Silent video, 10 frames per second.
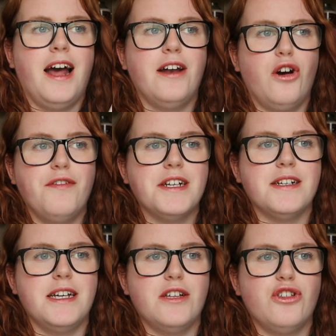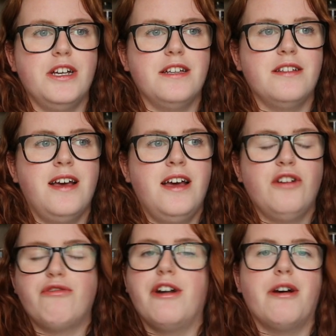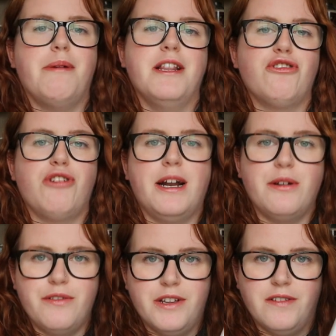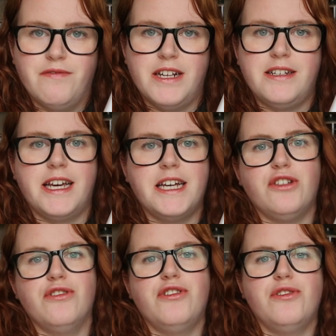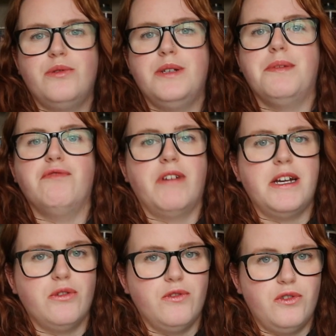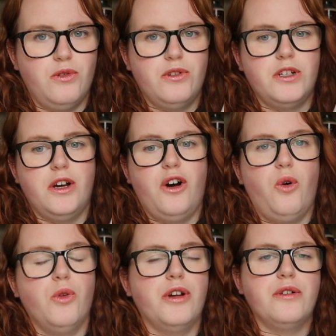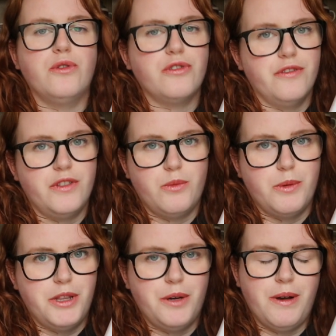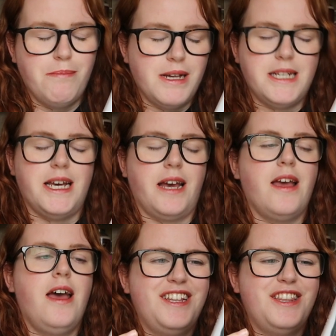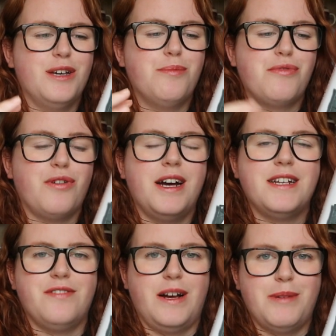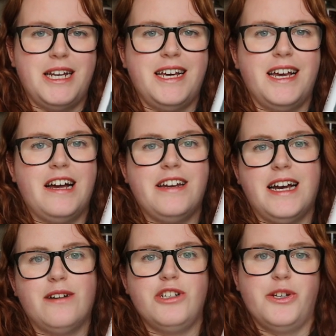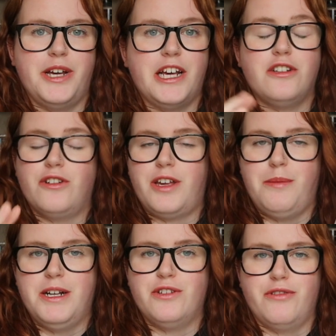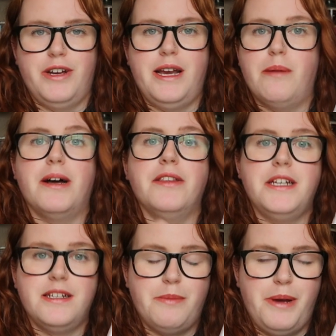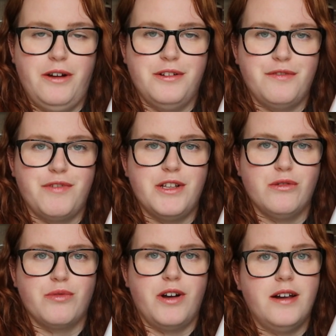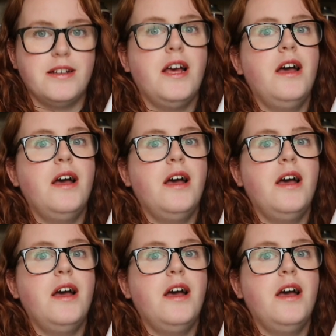And obviously she's grown up in the shadow of this investigation. She's always been Rachel's daughter, or the daughter of the woman that went missing. The Price family are now doing a documentary about the disappearance of Rachel Price